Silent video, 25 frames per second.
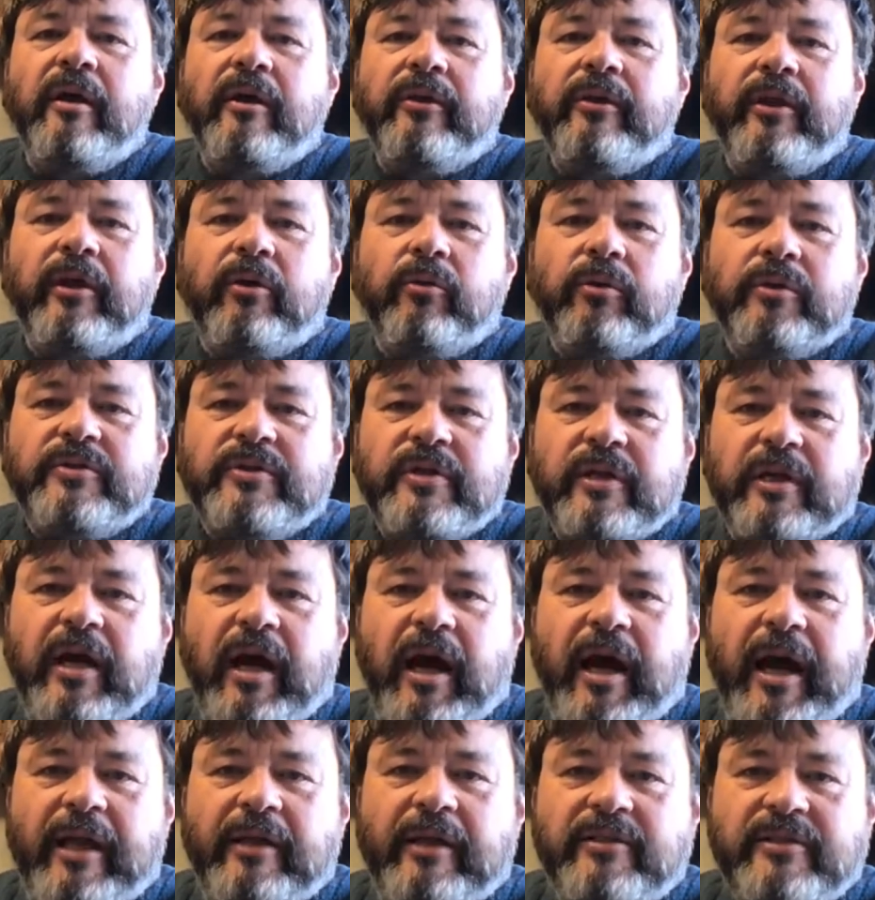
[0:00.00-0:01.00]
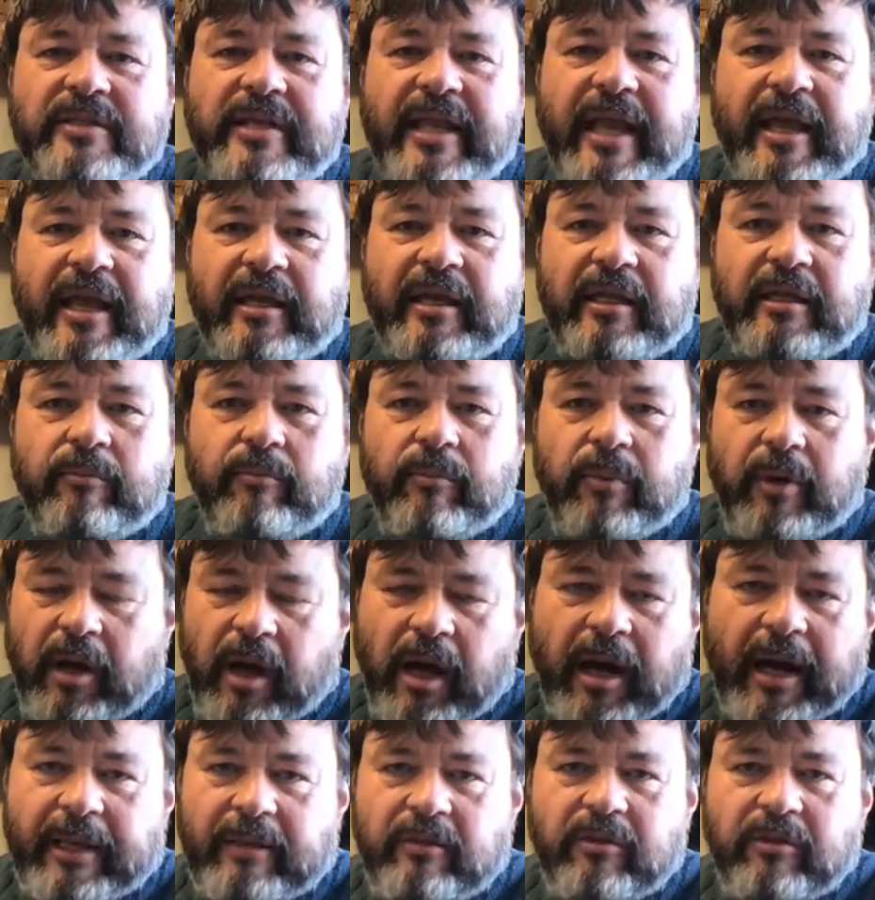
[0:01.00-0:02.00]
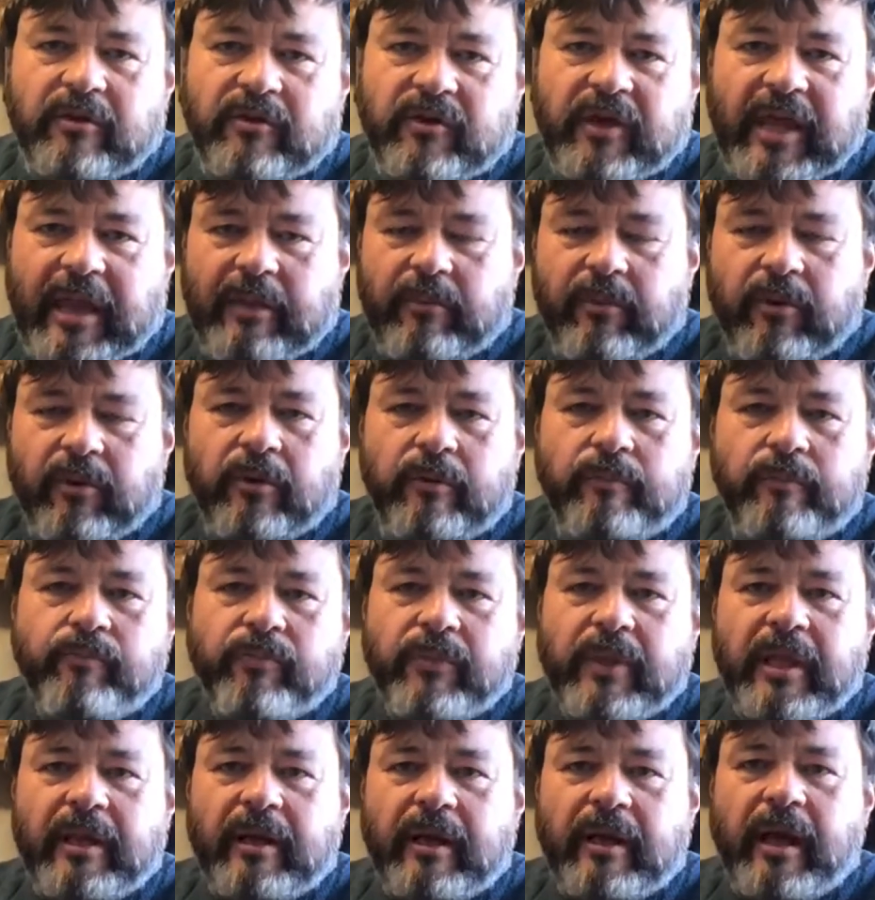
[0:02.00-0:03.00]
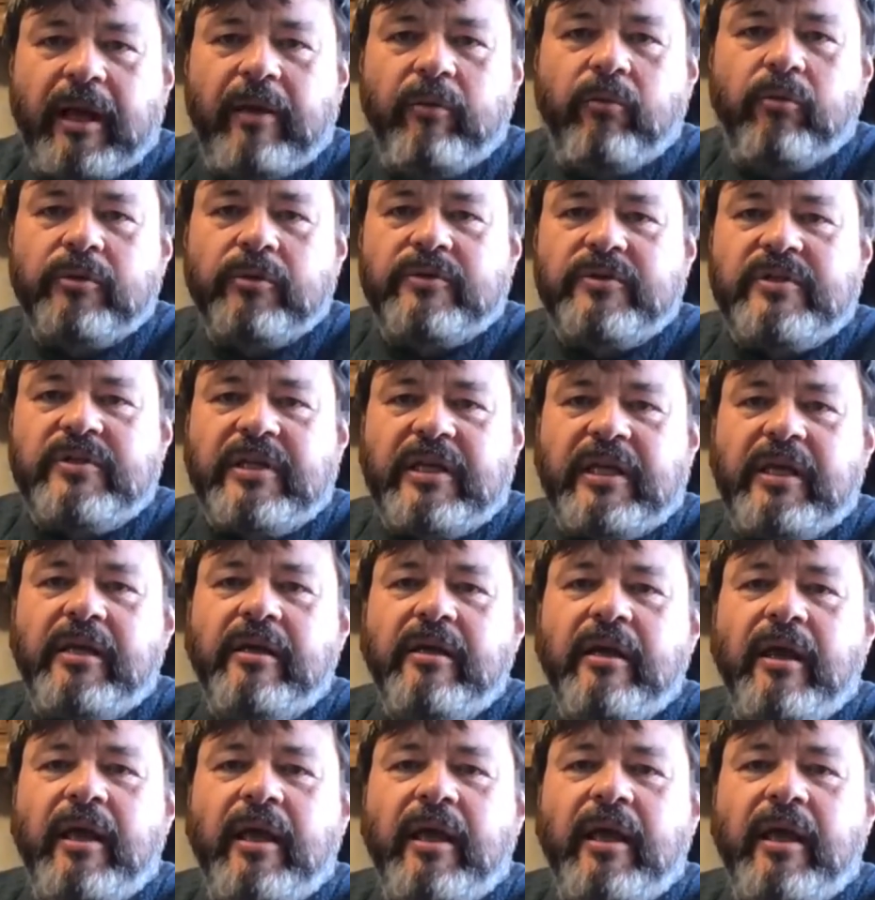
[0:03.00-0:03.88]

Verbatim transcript: There was a guy standing behind the table that I would see